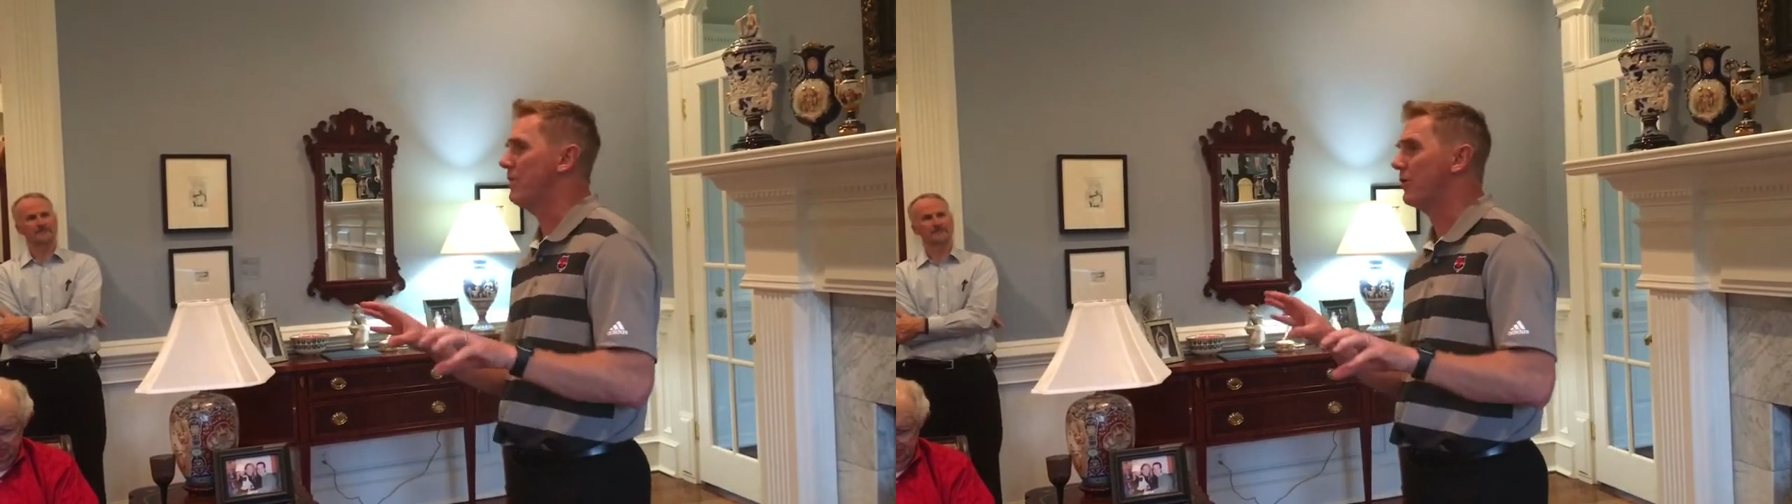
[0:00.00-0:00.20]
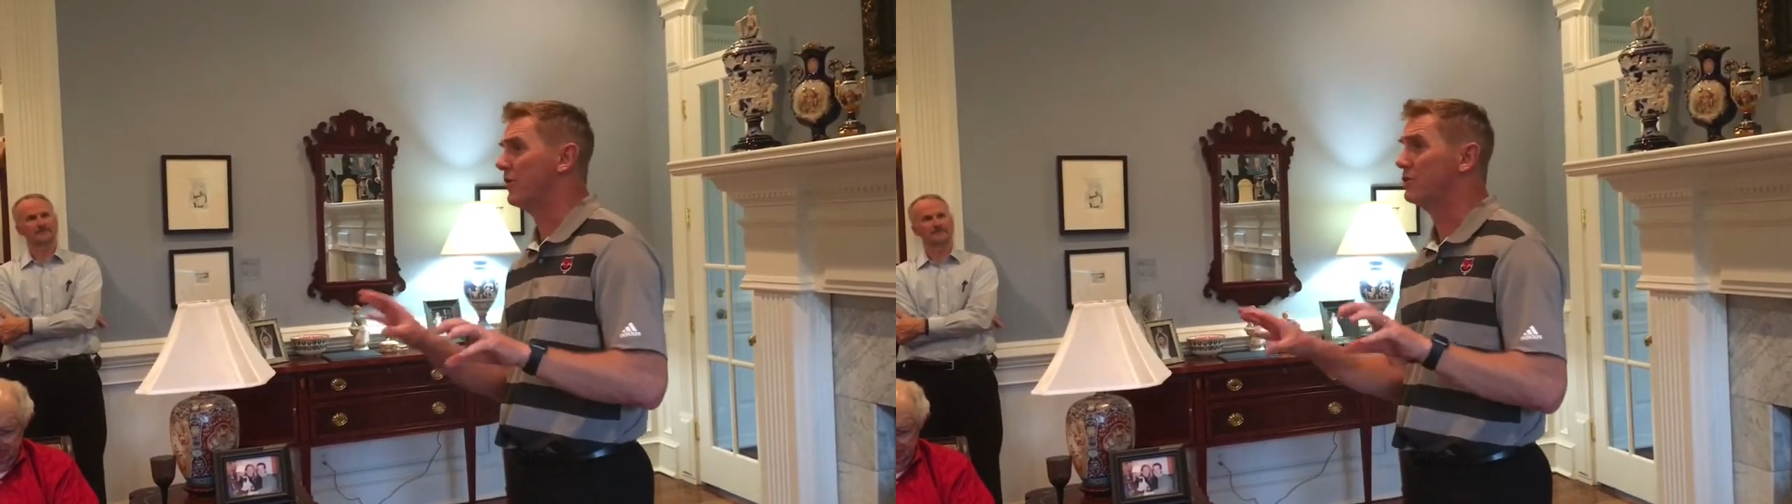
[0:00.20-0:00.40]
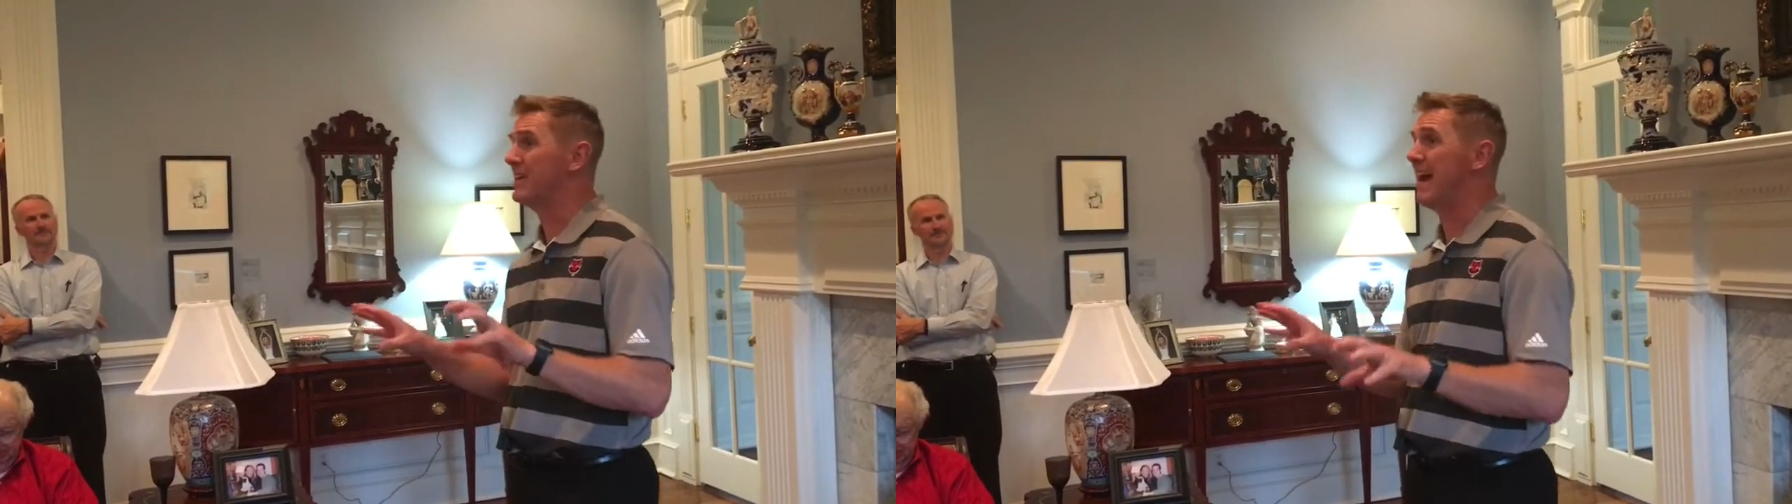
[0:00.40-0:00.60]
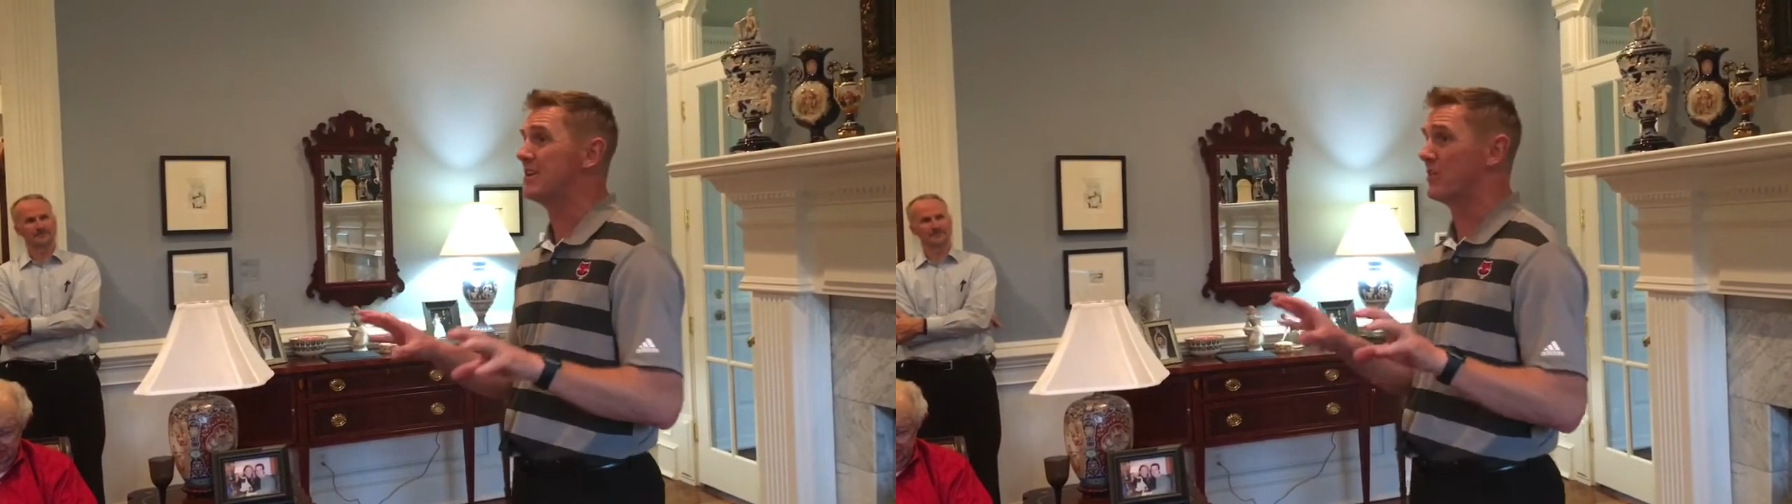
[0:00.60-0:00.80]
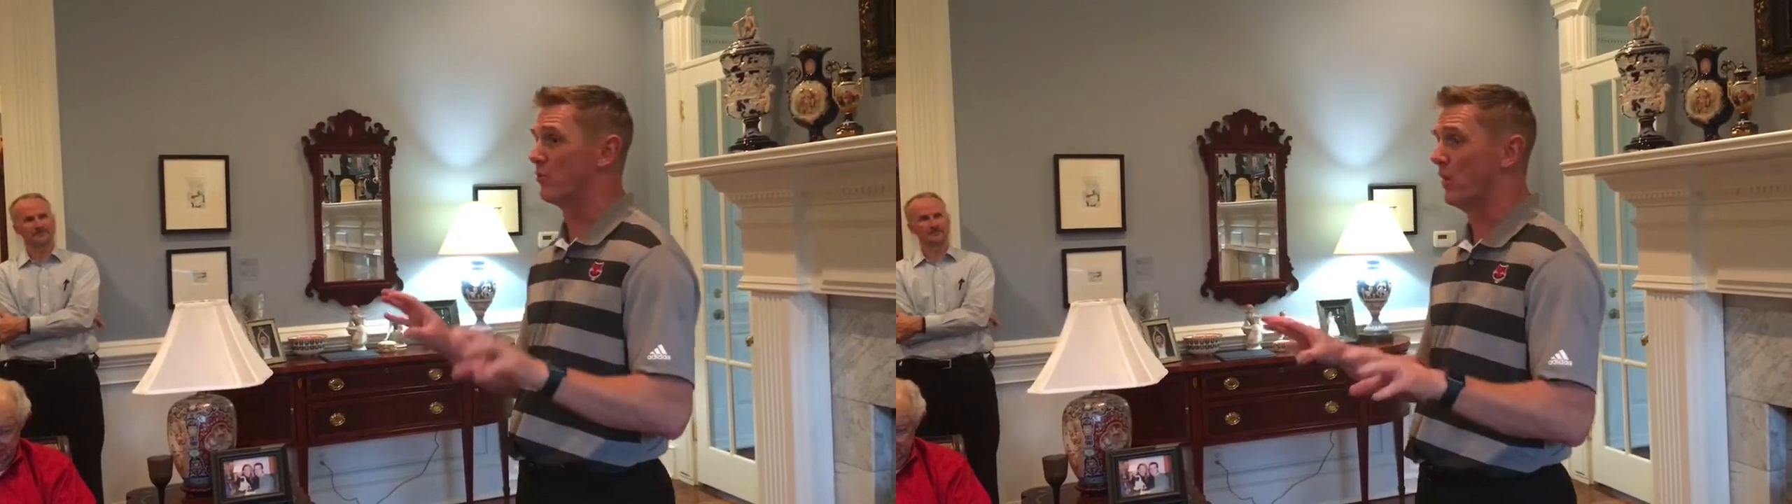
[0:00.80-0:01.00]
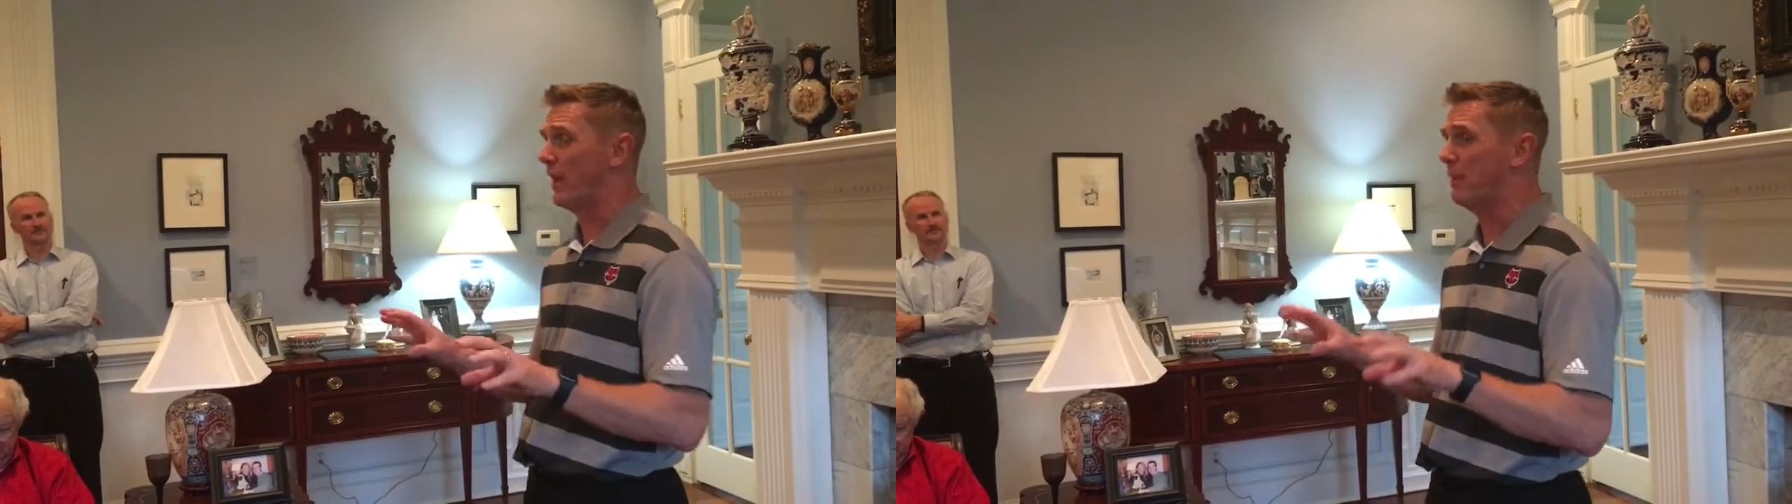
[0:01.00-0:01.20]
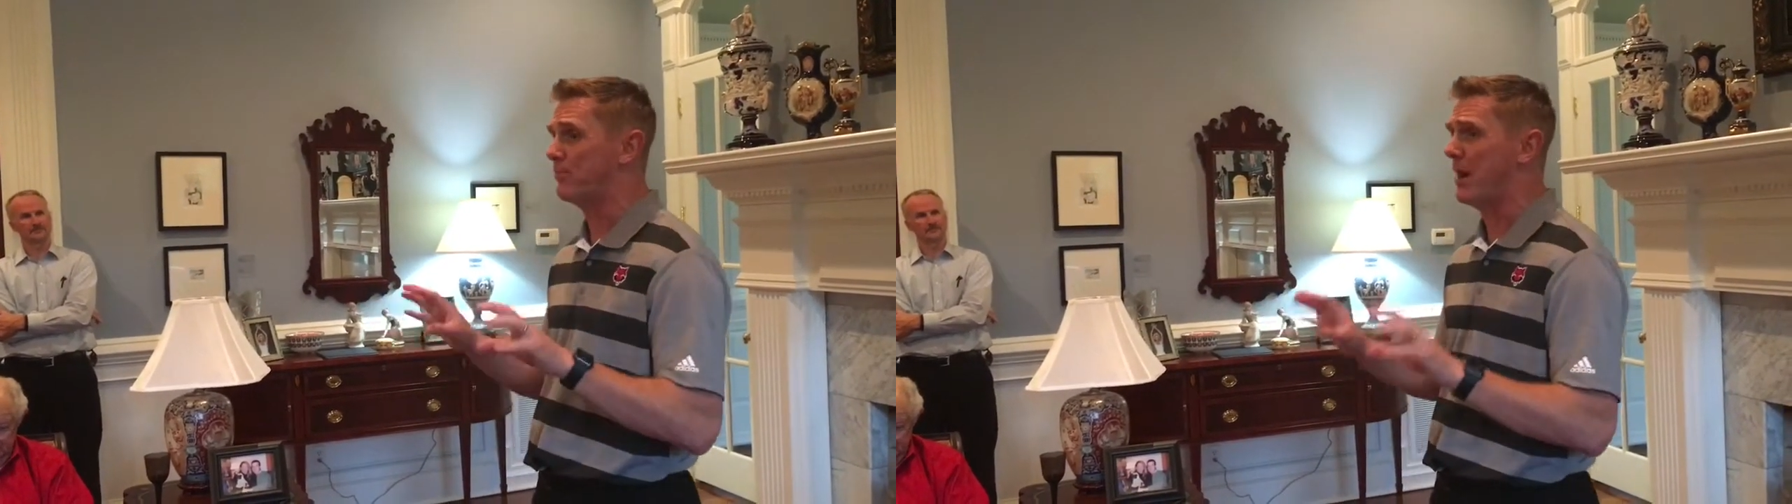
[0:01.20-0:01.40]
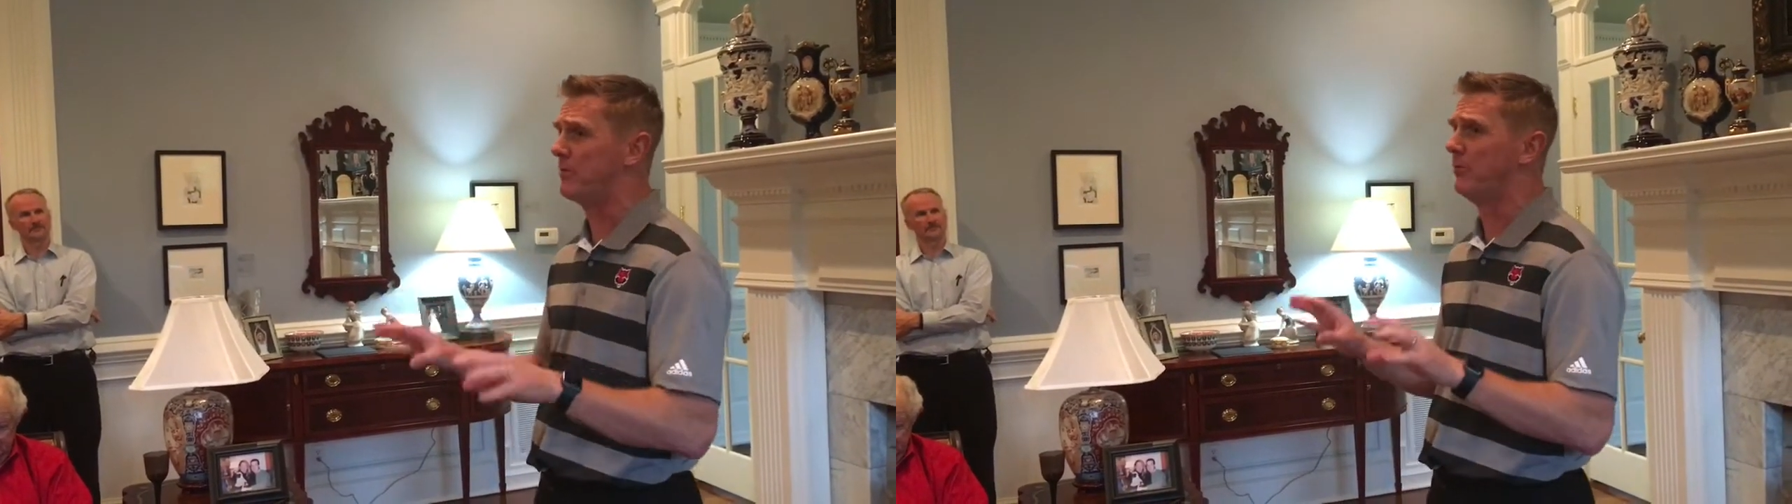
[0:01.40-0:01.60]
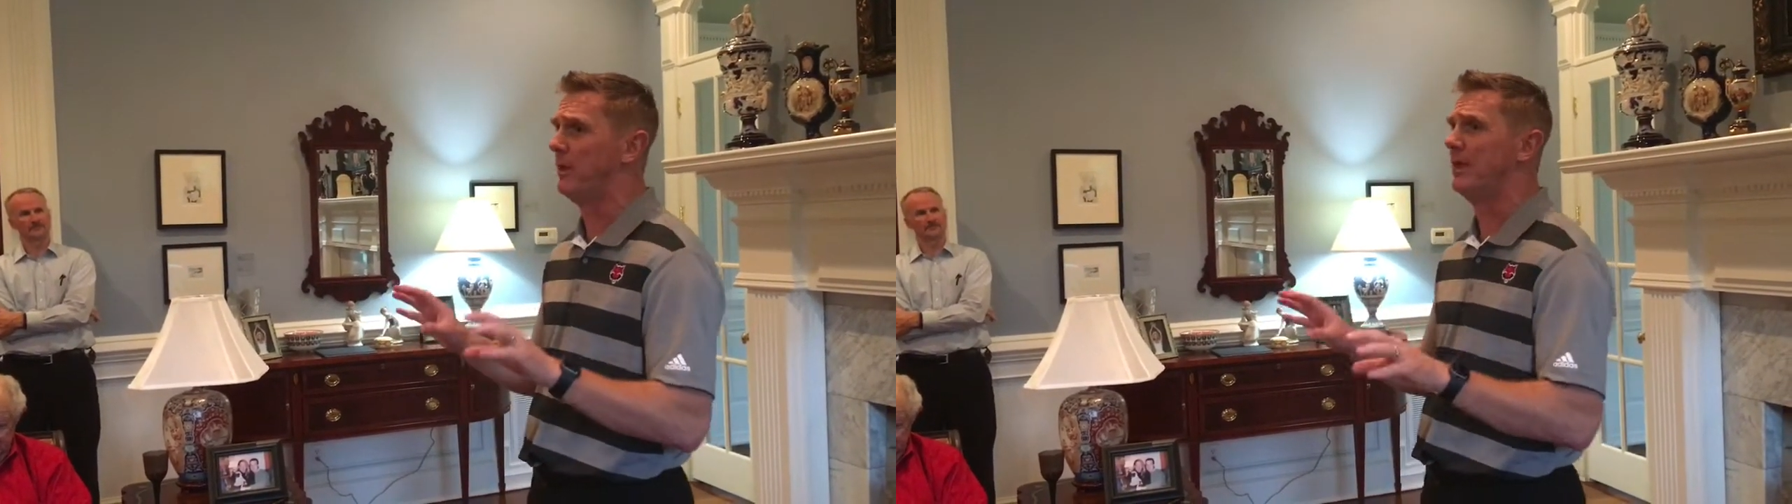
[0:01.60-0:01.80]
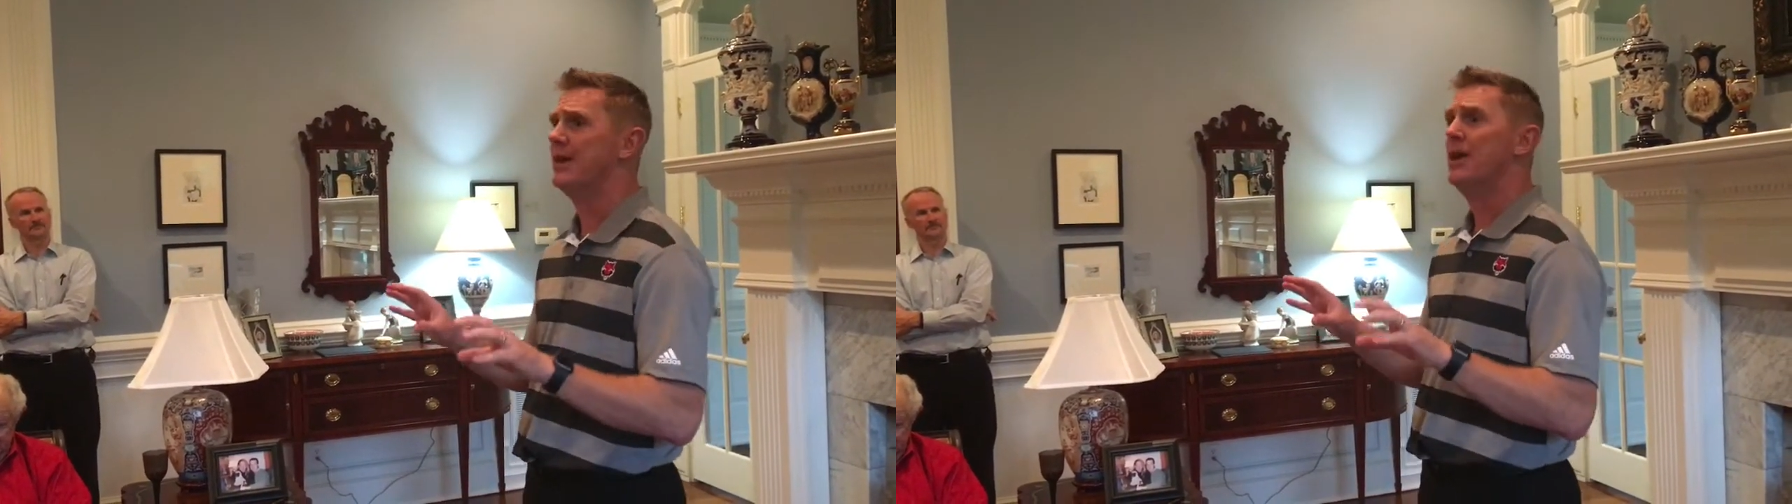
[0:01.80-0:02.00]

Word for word: Both those guys are really probably